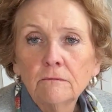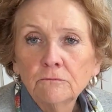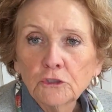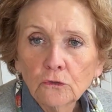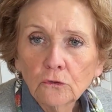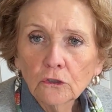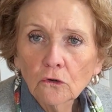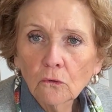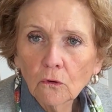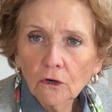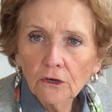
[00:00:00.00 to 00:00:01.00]
2
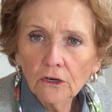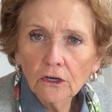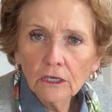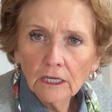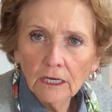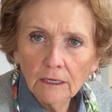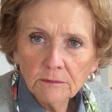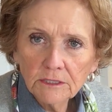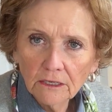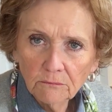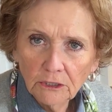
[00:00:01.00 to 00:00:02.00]
1/4 cups
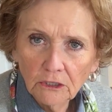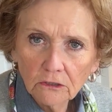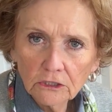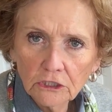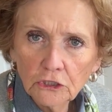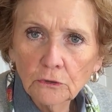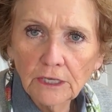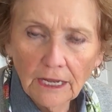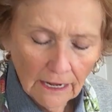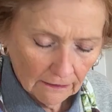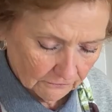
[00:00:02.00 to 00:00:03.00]
of milk to 2
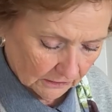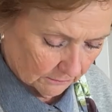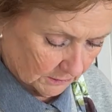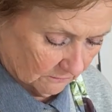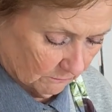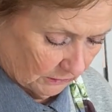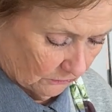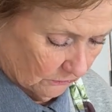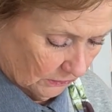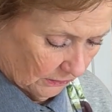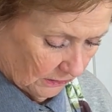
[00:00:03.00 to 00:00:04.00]
1/2 cups of
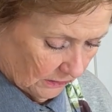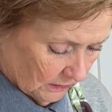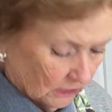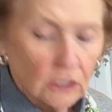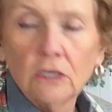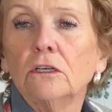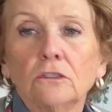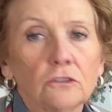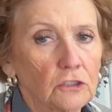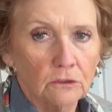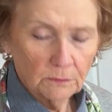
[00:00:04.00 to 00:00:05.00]
milk.
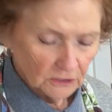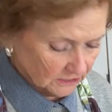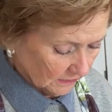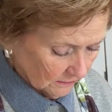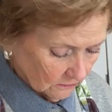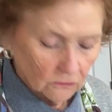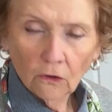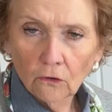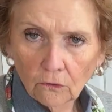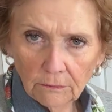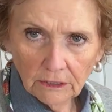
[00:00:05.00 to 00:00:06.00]
2%
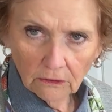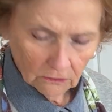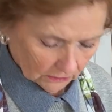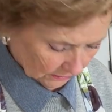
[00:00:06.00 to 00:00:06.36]
whole milk,